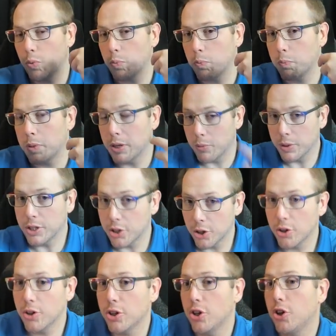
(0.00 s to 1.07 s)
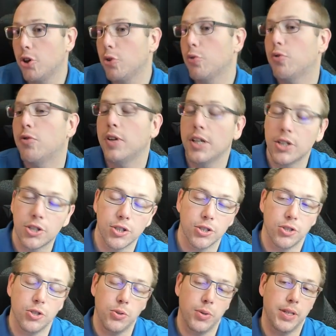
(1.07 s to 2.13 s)
But it returned a new function
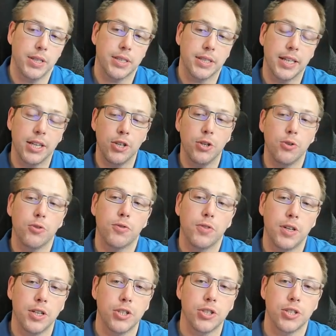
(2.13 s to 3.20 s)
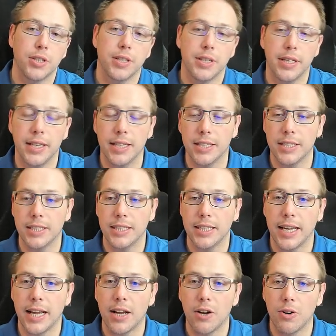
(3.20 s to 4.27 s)
to us. That new function is
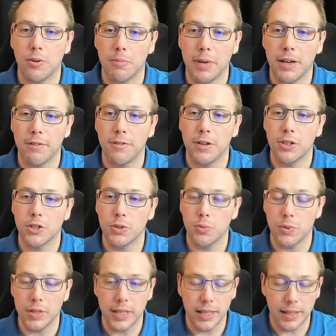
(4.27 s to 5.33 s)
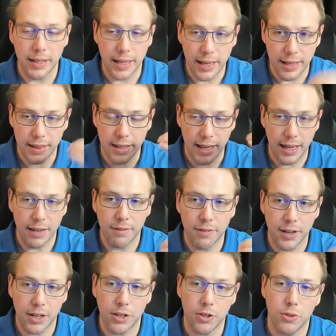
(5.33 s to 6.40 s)
now my function with the A
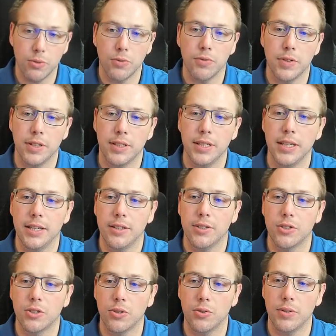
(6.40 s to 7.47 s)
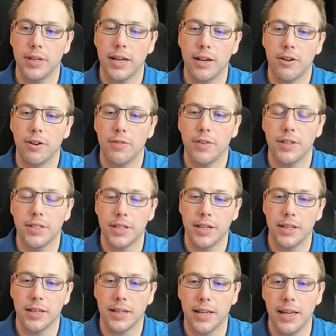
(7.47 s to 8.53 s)
value filled in. So now if I say
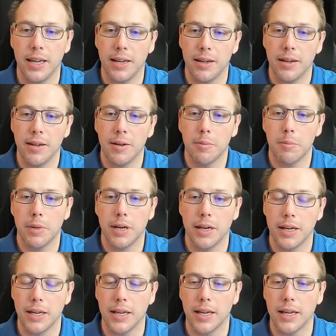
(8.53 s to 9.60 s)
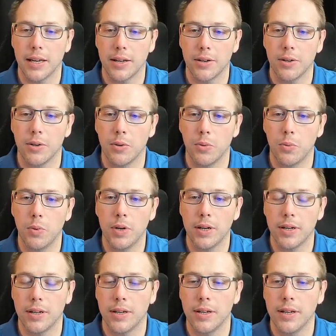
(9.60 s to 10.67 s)
like, hey, my add
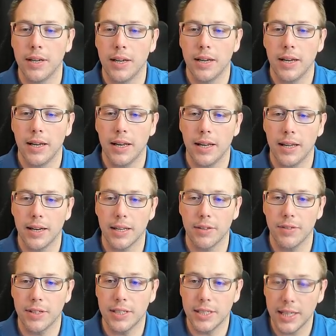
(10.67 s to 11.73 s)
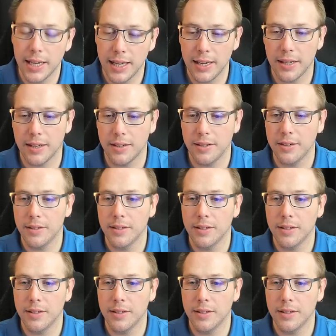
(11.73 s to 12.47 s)
1, and I give it 10,